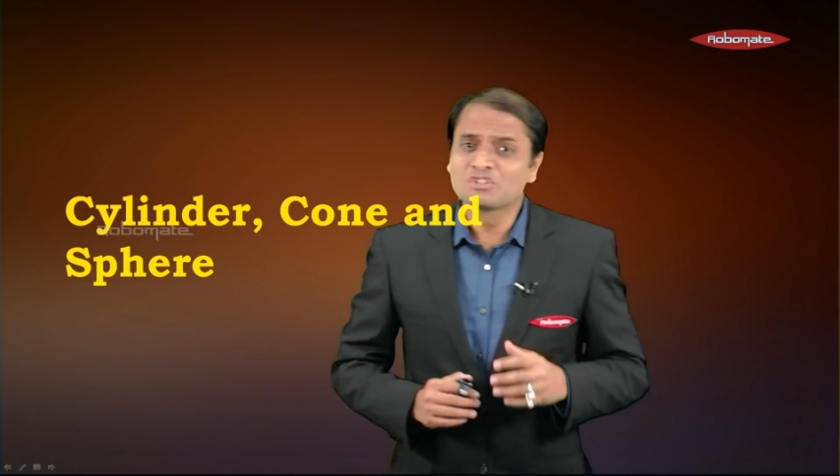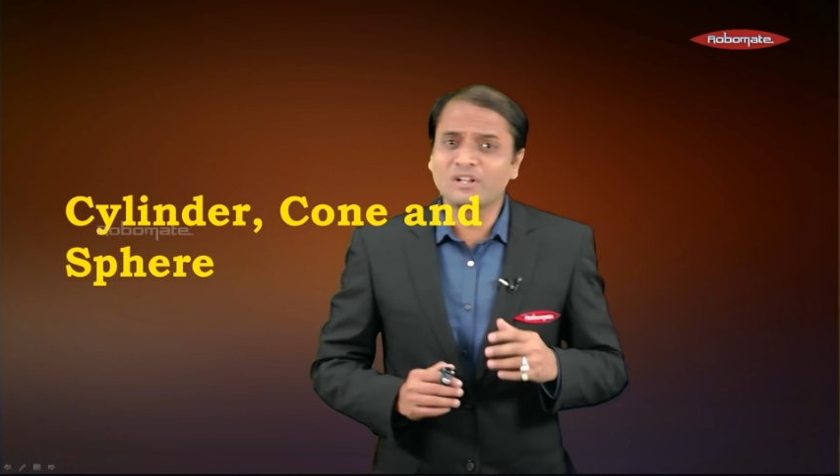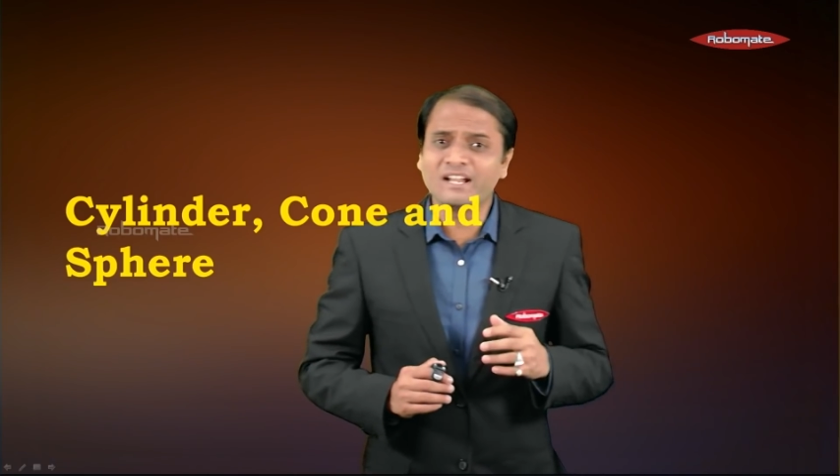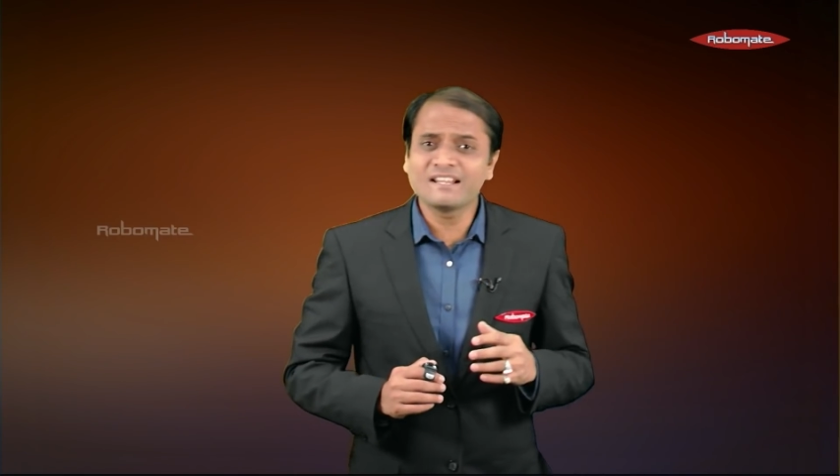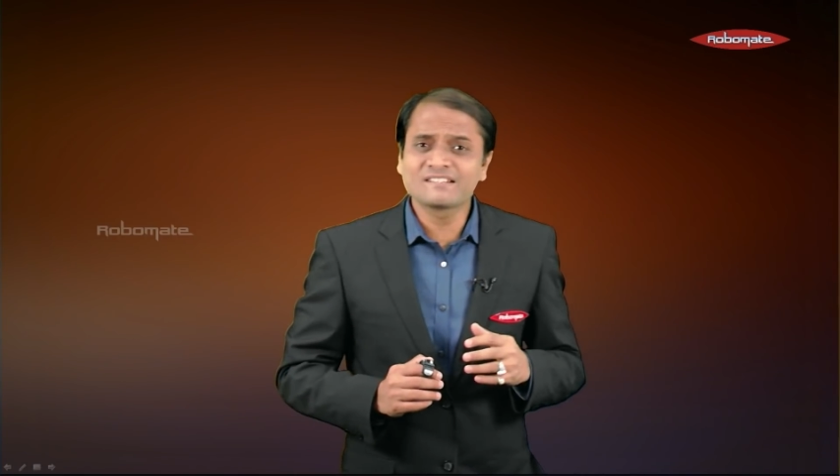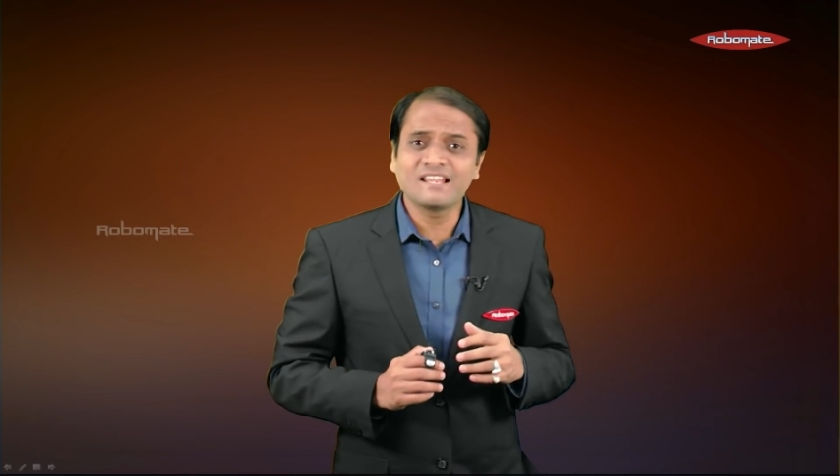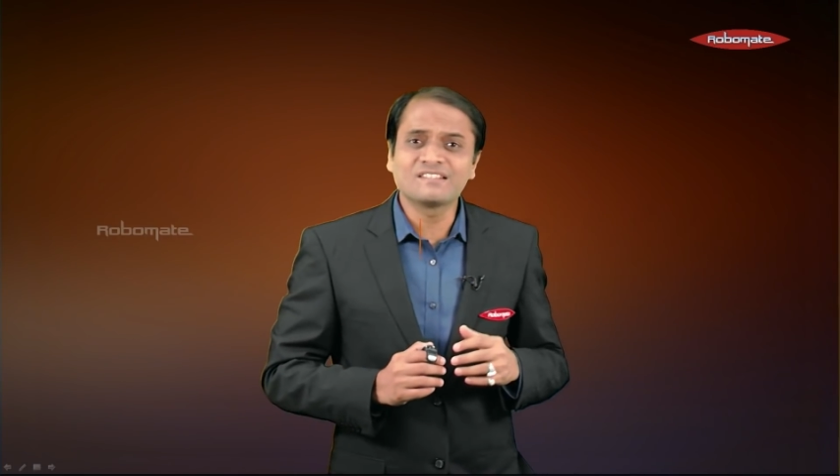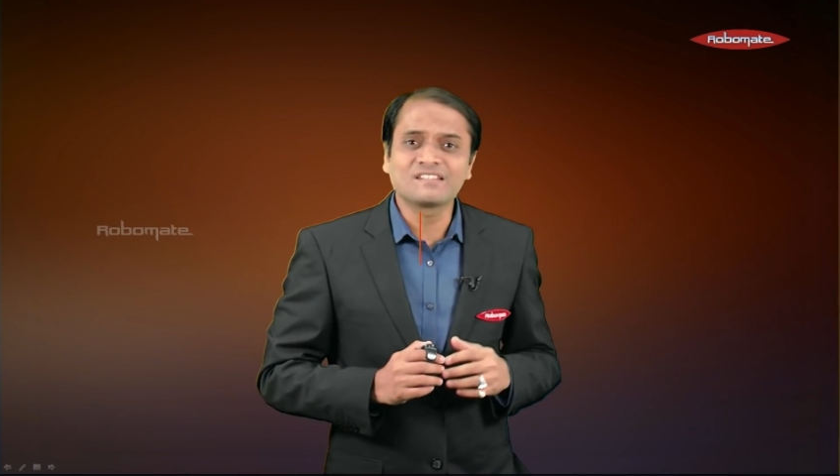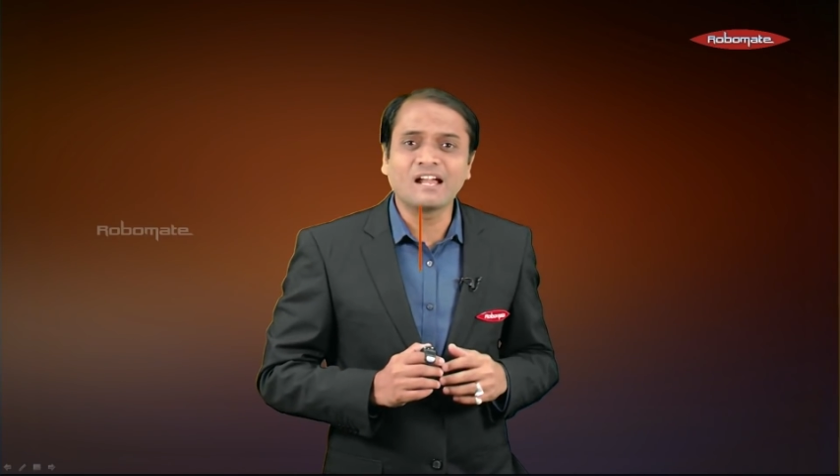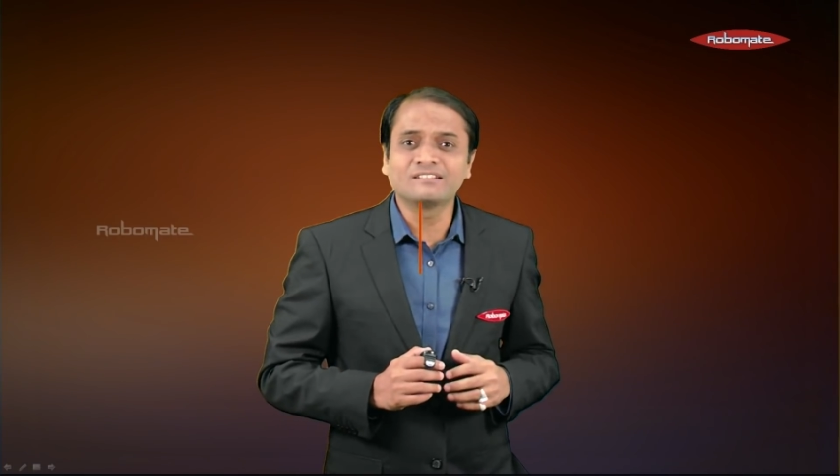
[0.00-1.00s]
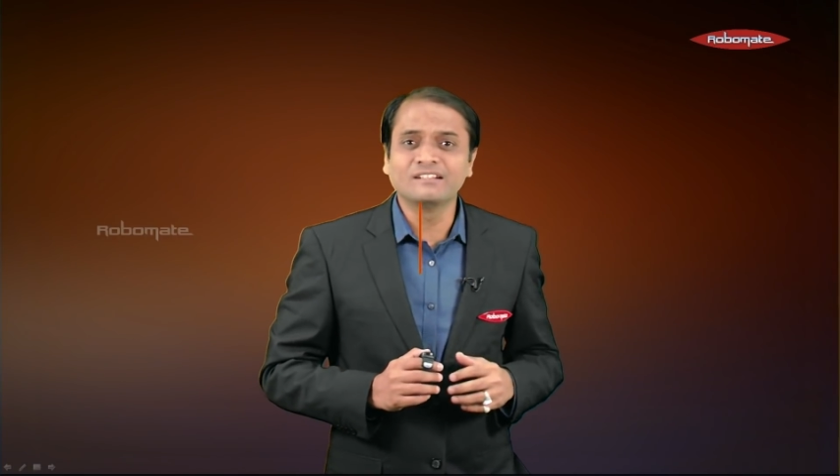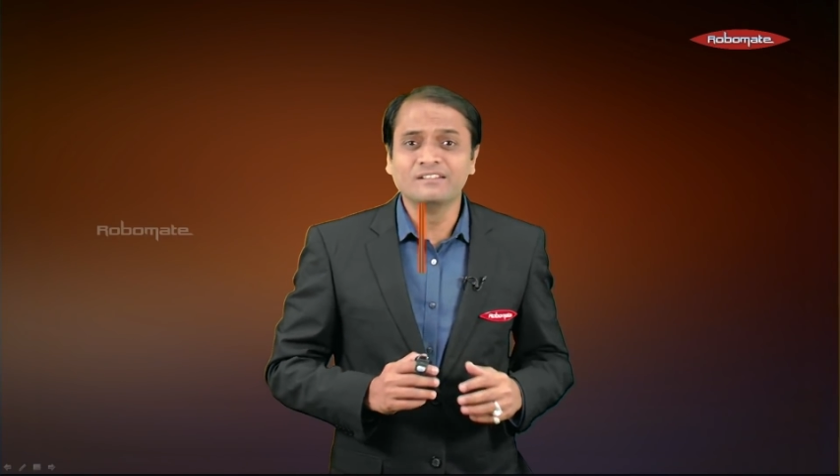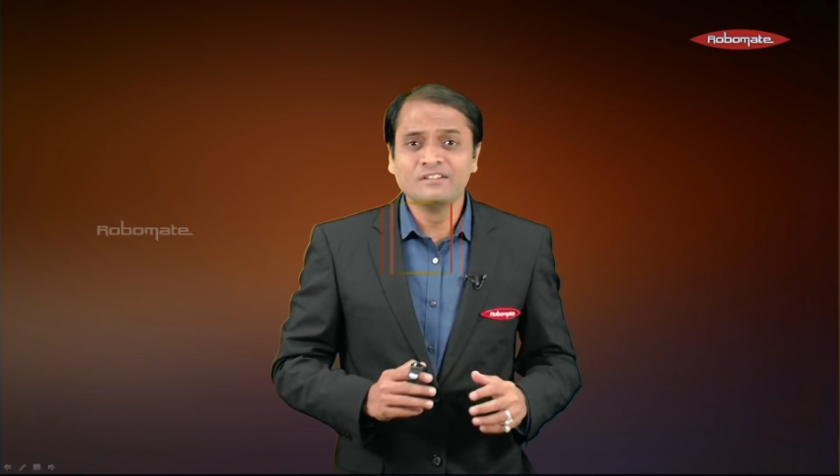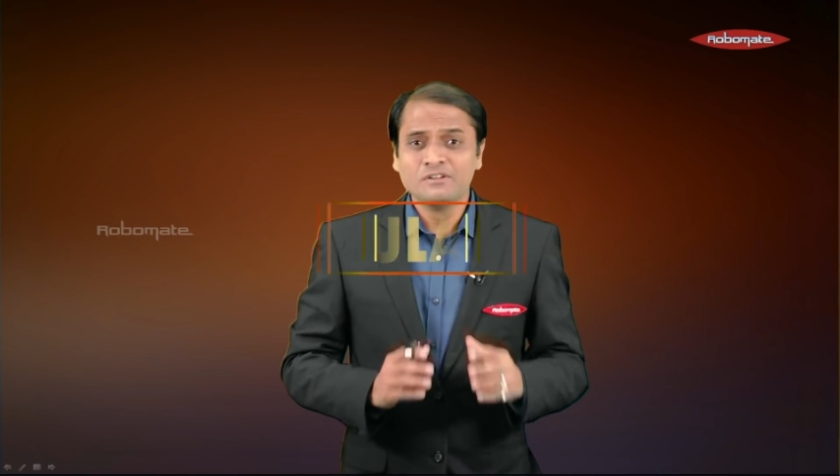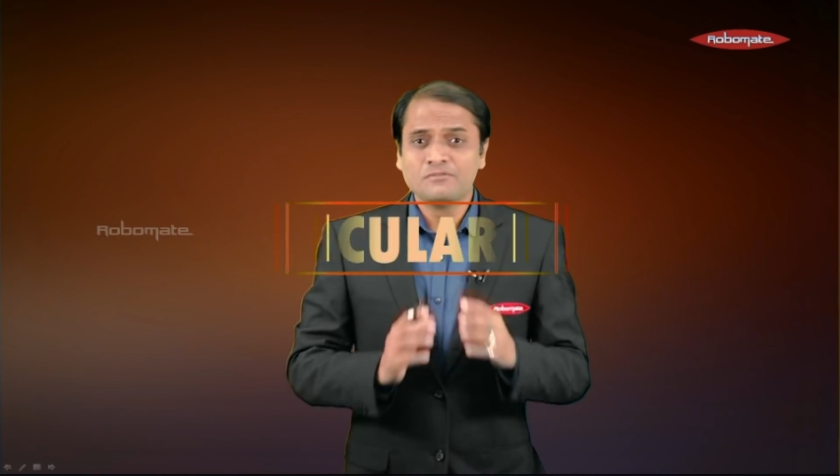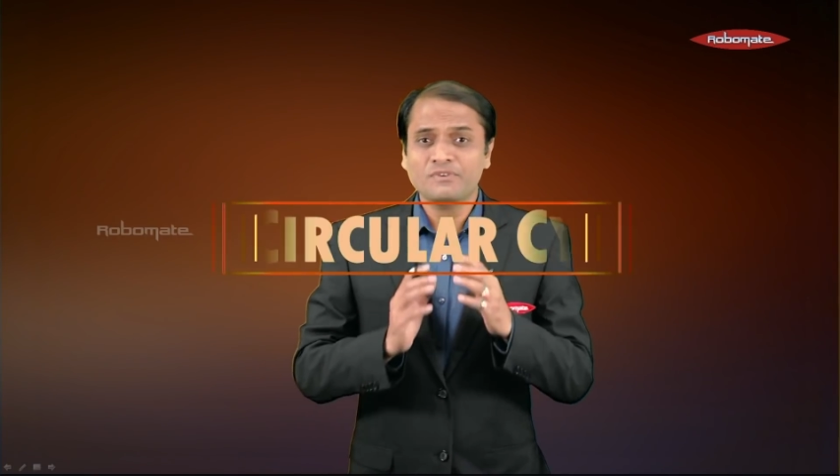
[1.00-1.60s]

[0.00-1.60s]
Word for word: So let us get started